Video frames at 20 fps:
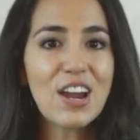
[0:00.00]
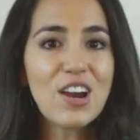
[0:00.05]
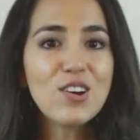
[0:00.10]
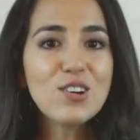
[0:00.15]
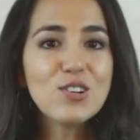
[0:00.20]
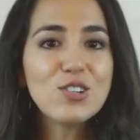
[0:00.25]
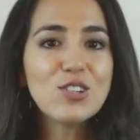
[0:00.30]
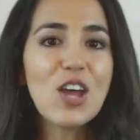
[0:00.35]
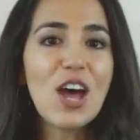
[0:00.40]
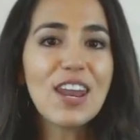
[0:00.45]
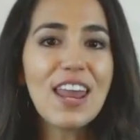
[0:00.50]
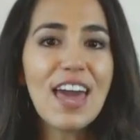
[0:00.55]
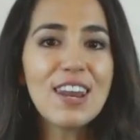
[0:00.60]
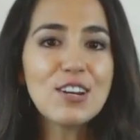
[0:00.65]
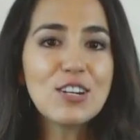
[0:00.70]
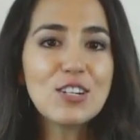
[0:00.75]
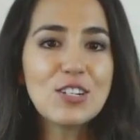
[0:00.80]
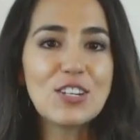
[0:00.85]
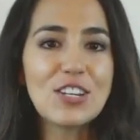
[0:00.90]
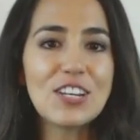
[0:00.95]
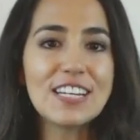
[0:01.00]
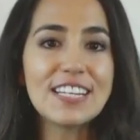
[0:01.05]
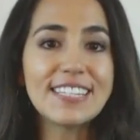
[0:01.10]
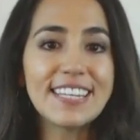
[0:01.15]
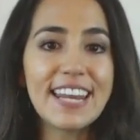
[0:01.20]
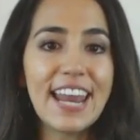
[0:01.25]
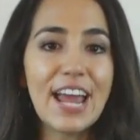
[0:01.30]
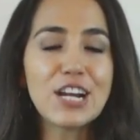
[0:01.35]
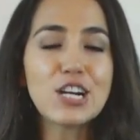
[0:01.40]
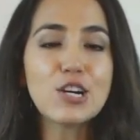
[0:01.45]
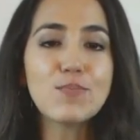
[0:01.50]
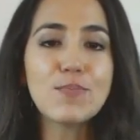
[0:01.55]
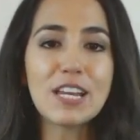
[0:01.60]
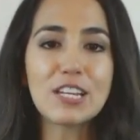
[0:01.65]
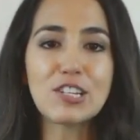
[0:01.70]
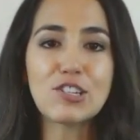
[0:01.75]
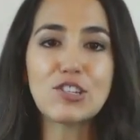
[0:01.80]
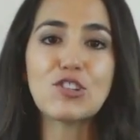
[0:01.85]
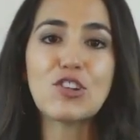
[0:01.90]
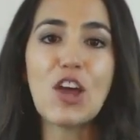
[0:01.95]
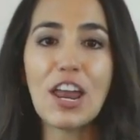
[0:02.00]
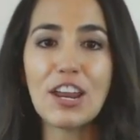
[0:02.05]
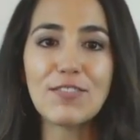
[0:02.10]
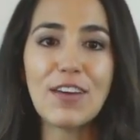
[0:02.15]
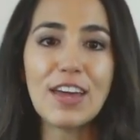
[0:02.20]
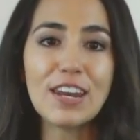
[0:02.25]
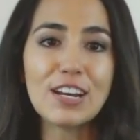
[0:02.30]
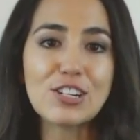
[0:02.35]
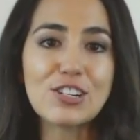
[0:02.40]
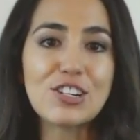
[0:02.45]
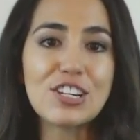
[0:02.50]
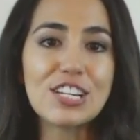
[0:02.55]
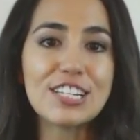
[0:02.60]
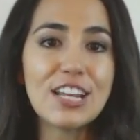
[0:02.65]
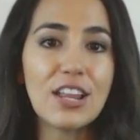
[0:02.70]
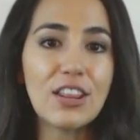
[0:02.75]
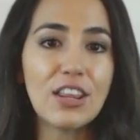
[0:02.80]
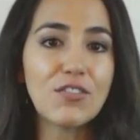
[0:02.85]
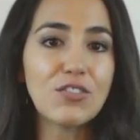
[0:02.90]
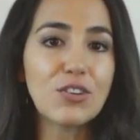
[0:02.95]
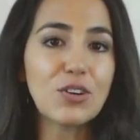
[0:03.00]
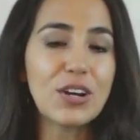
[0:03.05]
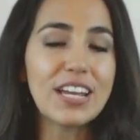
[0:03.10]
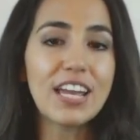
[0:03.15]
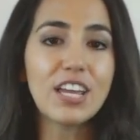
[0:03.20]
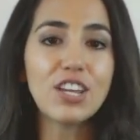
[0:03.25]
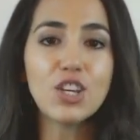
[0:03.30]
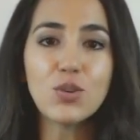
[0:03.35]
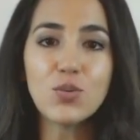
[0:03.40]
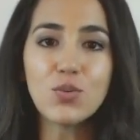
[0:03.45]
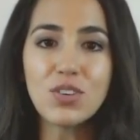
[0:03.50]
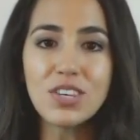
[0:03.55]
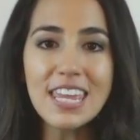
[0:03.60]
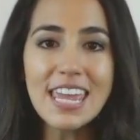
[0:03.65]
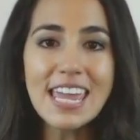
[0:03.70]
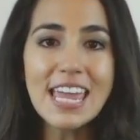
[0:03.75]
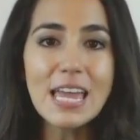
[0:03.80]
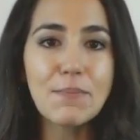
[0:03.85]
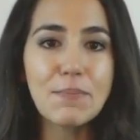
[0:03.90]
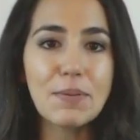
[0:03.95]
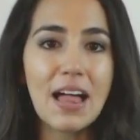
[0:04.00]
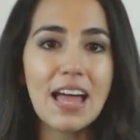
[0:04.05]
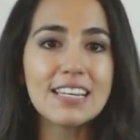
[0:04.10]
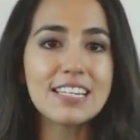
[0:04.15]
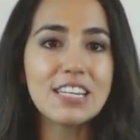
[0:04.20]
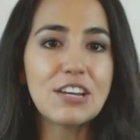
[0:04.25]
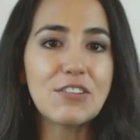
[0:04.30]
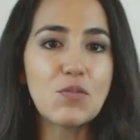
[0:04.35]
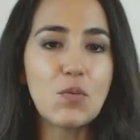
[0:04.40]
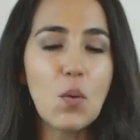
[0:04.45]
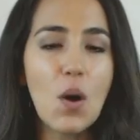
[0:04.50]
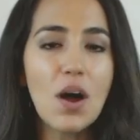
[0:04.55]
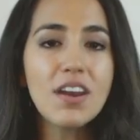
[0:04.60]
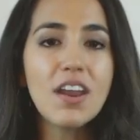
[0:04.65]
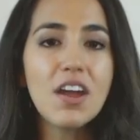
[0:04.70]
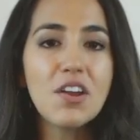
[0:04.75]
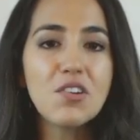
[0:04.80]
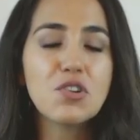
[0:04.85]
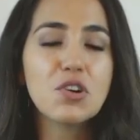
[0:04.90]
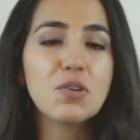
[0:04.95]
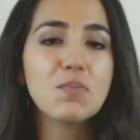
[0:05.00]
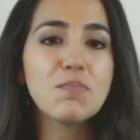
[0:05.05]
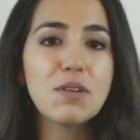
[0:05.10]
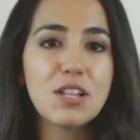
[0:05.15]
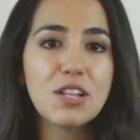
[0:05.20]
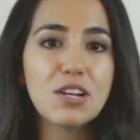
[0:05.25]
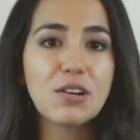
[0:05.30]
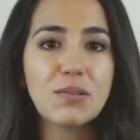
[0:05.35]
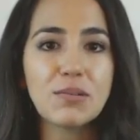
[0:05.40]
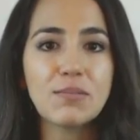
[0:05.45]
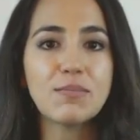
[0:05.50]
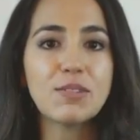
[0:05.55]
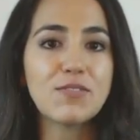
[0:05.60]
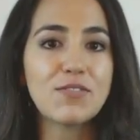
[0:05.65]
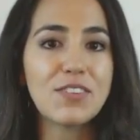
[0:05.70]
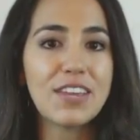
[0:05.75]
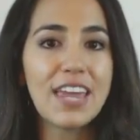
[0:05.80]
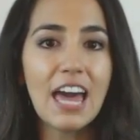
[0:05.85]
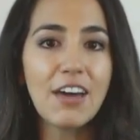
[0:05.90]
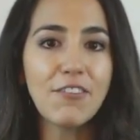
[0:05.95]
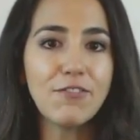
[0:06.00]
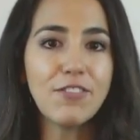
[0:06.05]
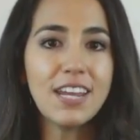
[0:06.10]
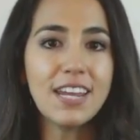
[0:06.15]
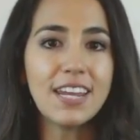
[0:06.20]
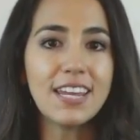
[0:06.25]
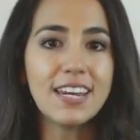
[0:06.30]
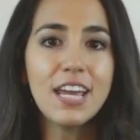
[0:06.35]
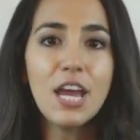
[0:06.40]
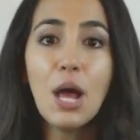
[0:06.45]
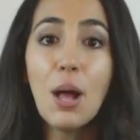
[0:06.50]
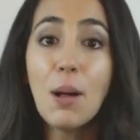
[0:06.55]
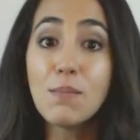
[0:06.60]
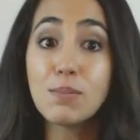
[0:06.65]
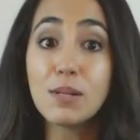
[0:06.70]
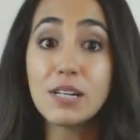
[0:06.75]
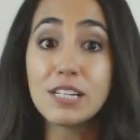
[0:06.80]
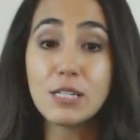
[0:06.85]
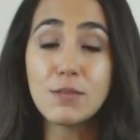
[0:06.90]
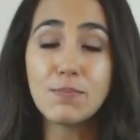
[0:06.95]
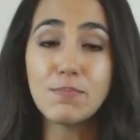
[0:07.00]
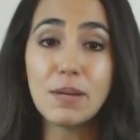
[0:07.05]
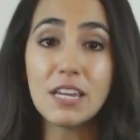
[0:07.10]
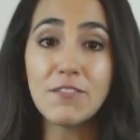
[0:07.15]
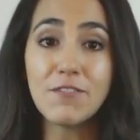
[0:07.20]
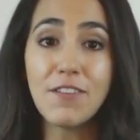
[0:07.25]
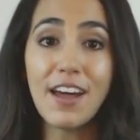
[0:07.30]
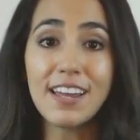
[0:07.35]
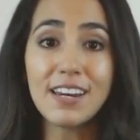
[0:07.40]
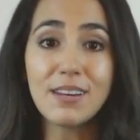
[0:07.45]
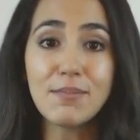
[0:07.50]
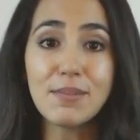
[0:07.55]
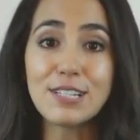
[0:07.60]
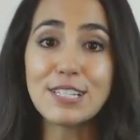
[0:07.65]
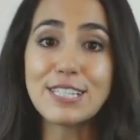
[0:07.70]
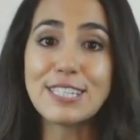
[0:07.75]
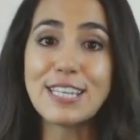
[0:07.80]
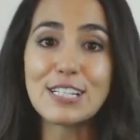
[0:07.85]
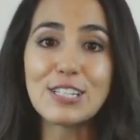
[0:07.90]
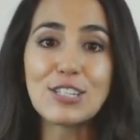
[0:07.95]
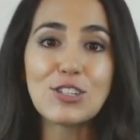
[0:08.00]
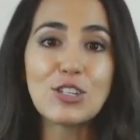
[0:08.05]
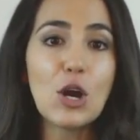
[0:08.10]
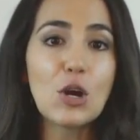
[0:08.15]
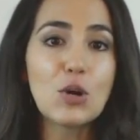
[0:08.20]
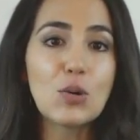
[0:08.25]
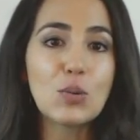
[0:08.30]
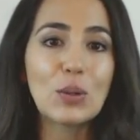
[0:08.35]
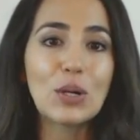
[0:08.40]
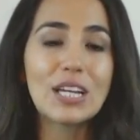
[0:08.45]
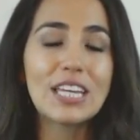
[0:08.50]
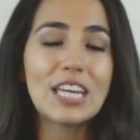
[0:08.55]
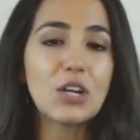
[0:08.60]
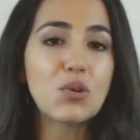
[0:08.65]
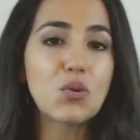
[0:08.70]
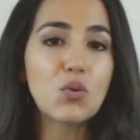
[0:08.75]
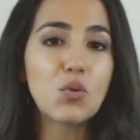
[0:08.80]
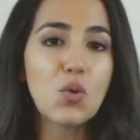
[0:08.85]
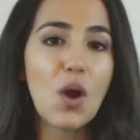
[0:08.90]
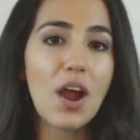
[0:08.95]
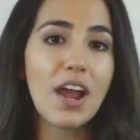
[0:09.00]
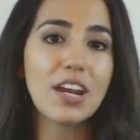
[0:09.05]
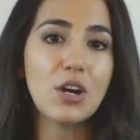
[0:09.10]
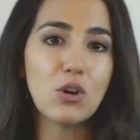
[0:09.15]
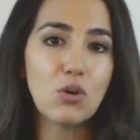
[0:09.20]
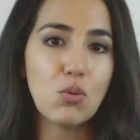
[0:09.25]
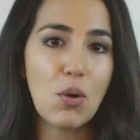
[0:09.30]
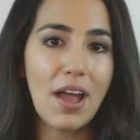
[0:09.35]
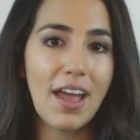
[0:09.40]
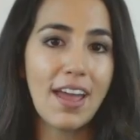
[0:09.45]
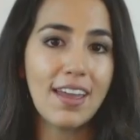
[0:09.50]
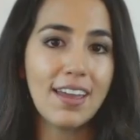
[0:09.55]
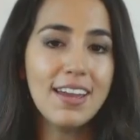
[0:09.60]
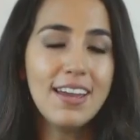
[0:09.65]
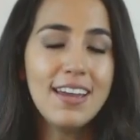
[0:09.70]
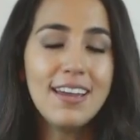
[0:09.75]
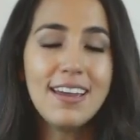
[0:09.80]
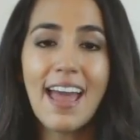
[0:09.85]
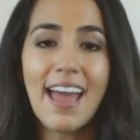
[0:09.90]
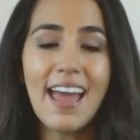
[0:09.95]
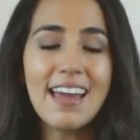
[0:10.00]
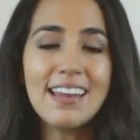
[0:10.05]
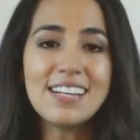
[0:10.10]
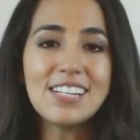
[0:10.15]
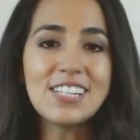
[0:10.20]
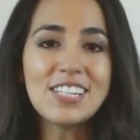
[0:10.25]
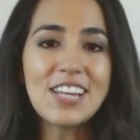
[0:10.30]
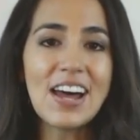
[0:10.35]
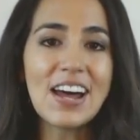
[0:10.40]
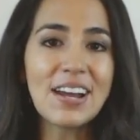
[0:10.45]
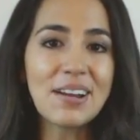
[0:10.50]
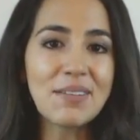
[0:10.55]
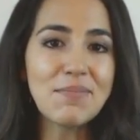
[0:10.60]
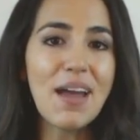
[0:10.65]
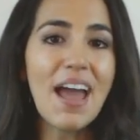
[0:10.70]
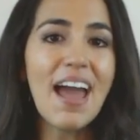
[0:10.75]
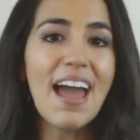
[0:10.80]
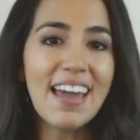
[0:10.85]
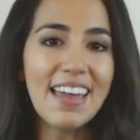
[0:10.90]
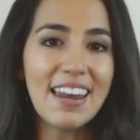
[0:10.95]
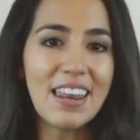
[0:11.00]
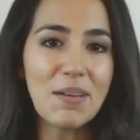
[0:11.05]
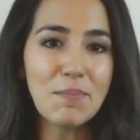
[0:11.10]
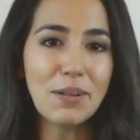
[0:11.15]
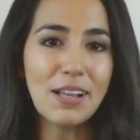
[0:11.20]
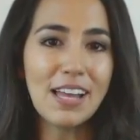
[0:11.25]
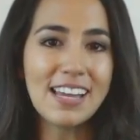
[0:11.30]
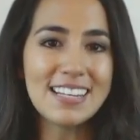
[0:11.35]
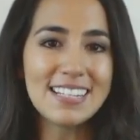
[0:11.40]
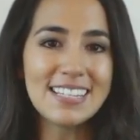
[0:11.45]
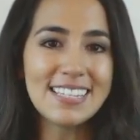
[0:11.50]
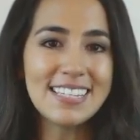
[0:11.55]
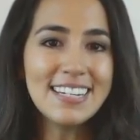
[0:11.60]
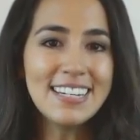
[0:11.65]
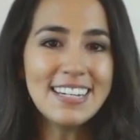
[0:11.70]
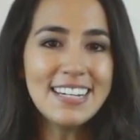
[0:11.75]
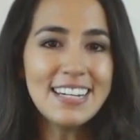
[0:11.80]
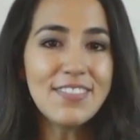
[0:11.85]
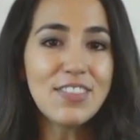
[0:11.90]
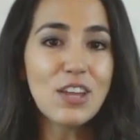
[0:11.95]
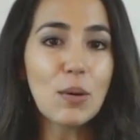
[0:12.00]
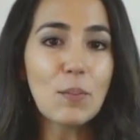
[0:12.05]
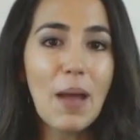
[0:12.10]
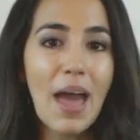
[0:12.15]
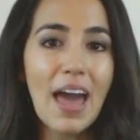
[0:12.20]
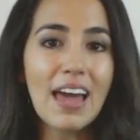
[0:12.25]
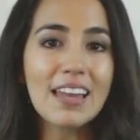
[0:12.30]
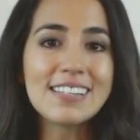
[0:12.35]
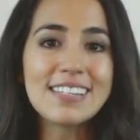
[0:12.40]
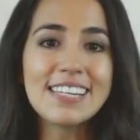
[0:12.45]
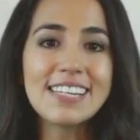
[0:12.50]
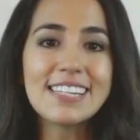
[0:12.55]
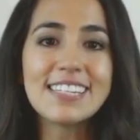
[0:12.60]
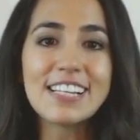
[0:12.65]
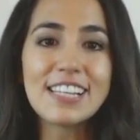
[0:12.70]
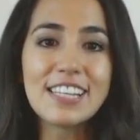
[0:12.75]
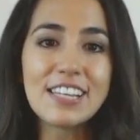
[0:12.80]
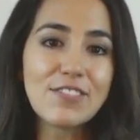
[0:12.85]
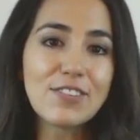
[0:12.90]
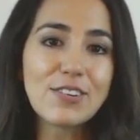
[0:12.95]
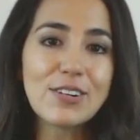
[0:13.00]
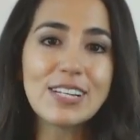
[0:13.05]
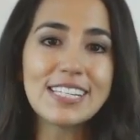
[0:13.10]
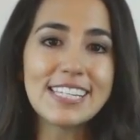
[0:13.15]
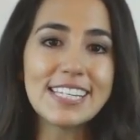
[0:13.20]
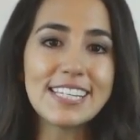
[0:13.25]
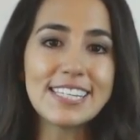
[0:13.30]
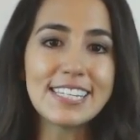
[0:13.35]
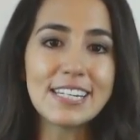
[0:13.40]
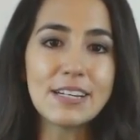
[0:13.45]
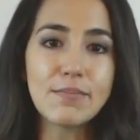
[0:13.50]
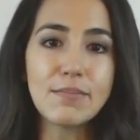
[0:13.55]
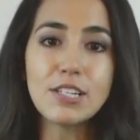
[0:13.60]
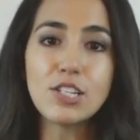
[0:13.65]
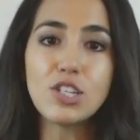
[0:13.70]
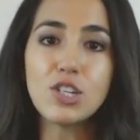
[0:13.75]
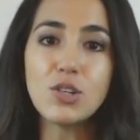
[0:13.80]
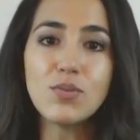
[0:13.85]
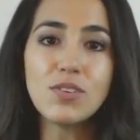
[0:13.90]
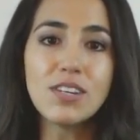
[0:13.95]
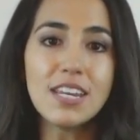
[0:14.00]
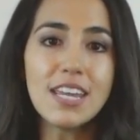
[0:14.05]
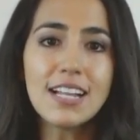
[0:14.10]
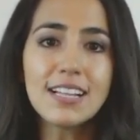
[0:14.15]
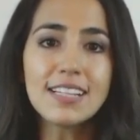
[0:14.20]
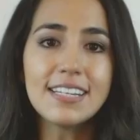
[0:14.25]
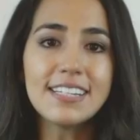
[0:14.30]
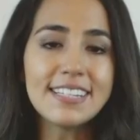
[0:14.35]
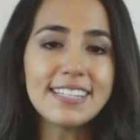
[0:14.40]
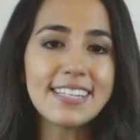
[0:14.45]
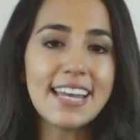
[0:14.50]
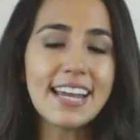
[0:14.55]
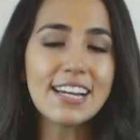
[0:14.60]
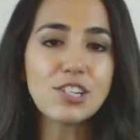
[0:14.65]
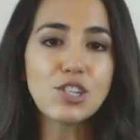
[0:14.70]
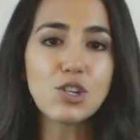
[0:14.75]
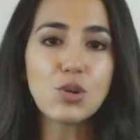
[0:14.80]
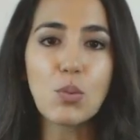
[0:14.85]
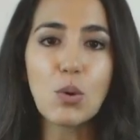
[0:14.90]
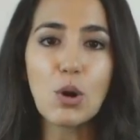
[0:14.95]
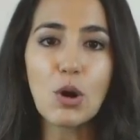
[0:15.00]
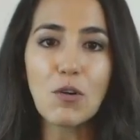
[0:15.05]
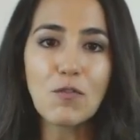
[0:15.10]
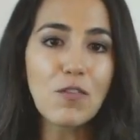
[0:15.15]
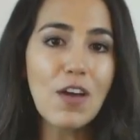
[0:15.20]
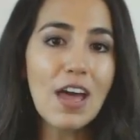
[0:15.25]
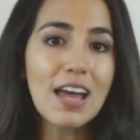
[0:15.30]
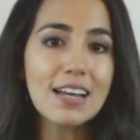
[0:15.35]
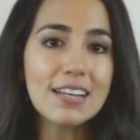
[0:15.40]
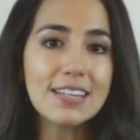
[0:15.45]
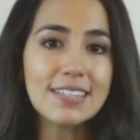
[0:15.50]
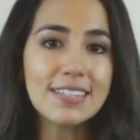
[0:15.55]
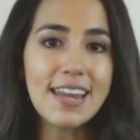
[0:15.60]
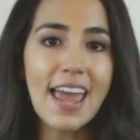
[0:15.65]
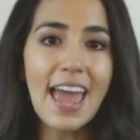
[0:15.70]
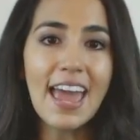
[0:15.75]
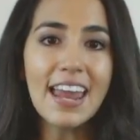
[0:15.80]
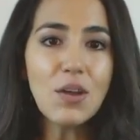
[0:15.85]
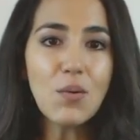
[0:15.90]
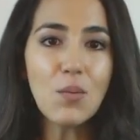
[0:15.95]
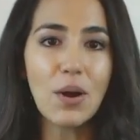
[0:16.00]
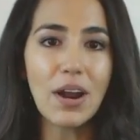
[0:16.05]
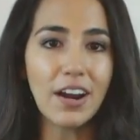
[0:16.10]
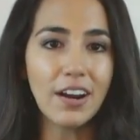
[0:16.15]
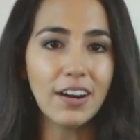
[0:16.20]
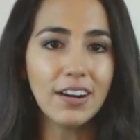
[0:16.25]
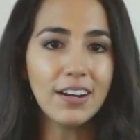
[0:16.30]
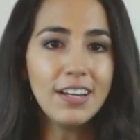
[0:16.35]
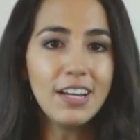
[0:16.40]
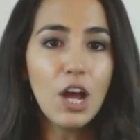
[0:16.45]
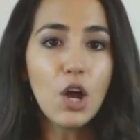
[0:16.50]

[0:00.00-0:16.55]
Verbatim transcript: AeroShot Energy is an air based shot of energy delivering a unique blend of 100 milligrams of caffeine plus B vitamins that start working right away, anytime, any place. Their patented delivery system is uniquely designed to work fast anywhere.